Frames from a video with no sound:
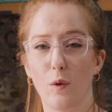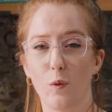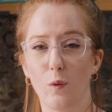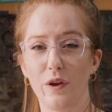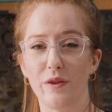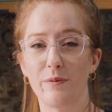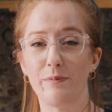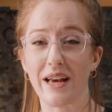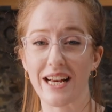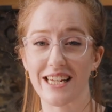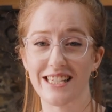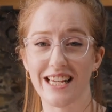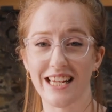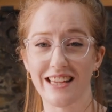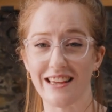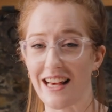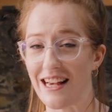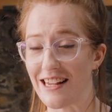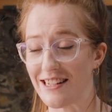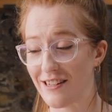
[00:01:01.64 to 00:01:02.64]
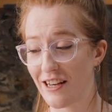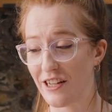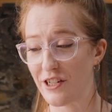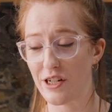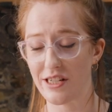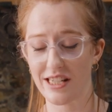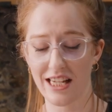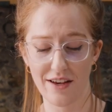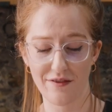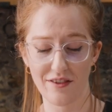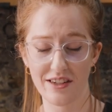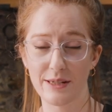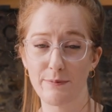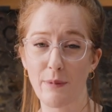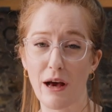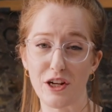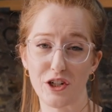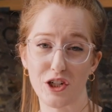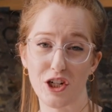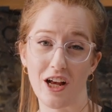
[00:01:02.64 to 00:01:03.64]
With mixing this, I just have a
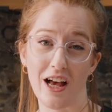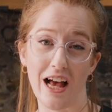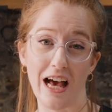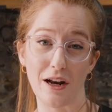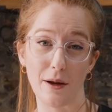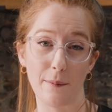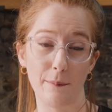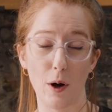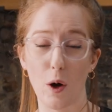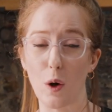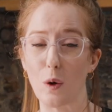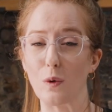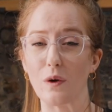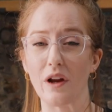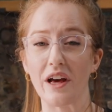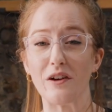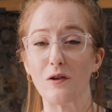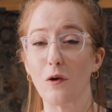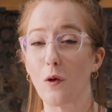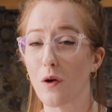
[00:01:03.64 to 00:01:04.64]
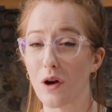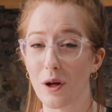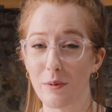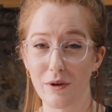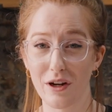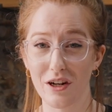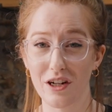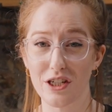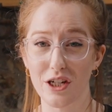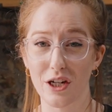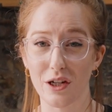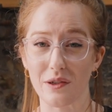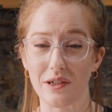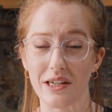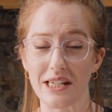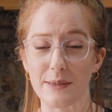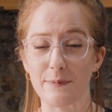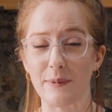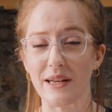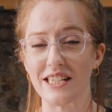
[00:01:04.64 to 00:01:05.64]
spatula and a bowl, and all I'm gonna do
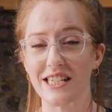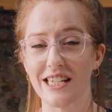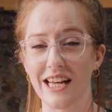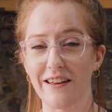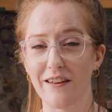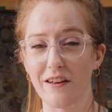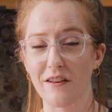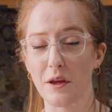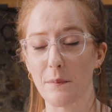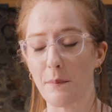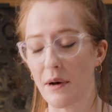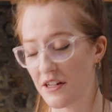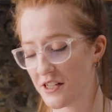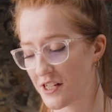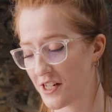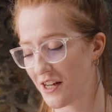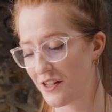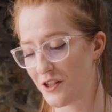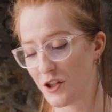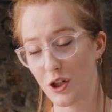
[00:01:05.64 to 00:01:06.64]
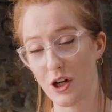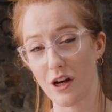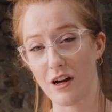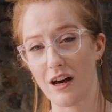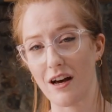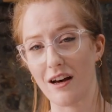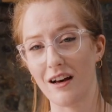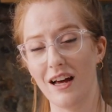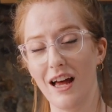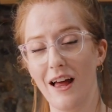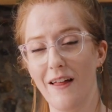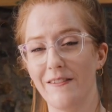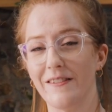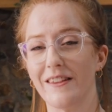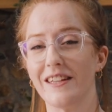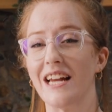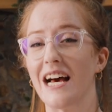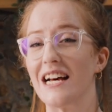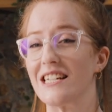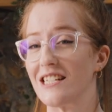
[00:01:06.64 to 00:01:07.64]
is beat together the butter and sugar,
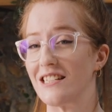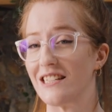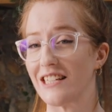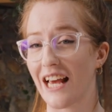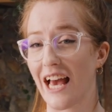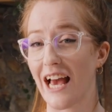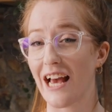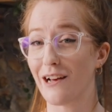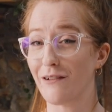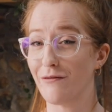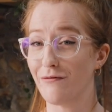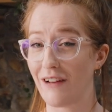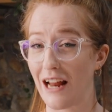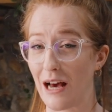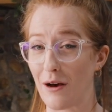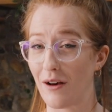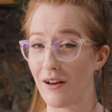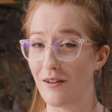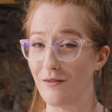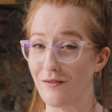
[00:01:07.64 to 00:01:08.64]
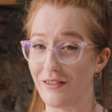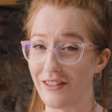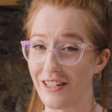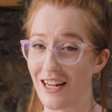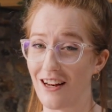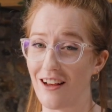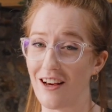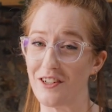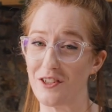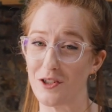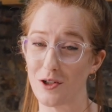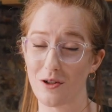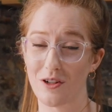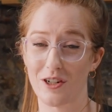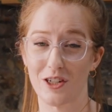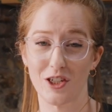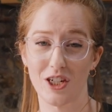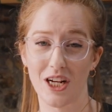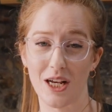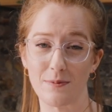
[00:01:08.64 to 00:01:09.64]
then add in the egg, flour, and vanilla and
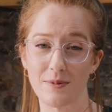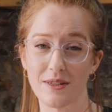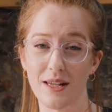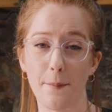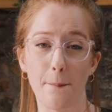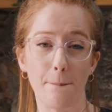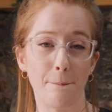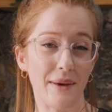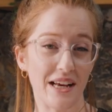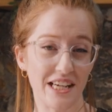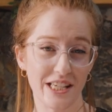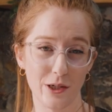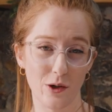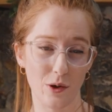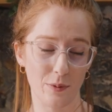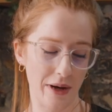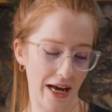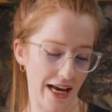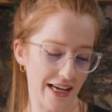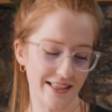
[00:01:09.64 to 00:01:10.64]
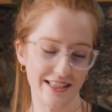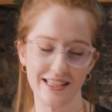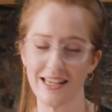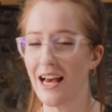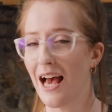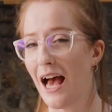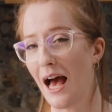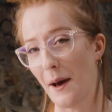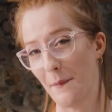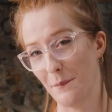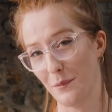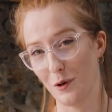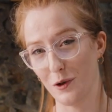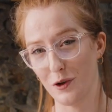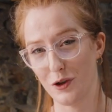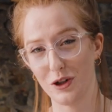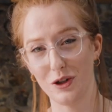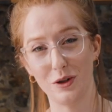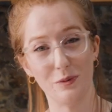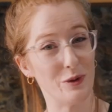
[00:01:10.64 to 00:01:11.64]
chocolate chips, mix to a paste, and
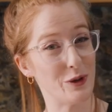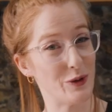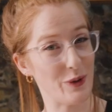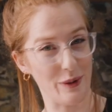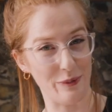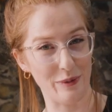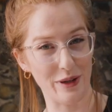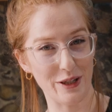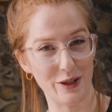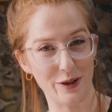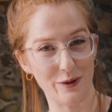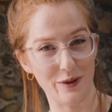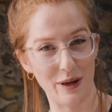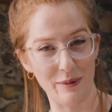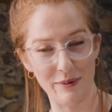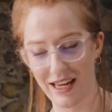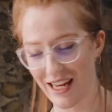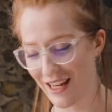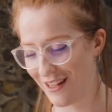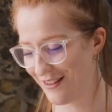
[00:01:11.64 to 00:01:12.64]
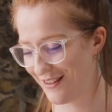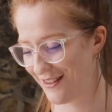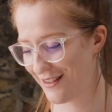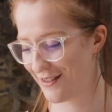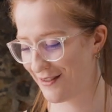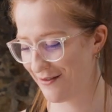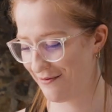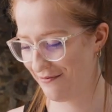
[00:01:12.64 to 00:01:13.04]
portion between my 2 ramekins.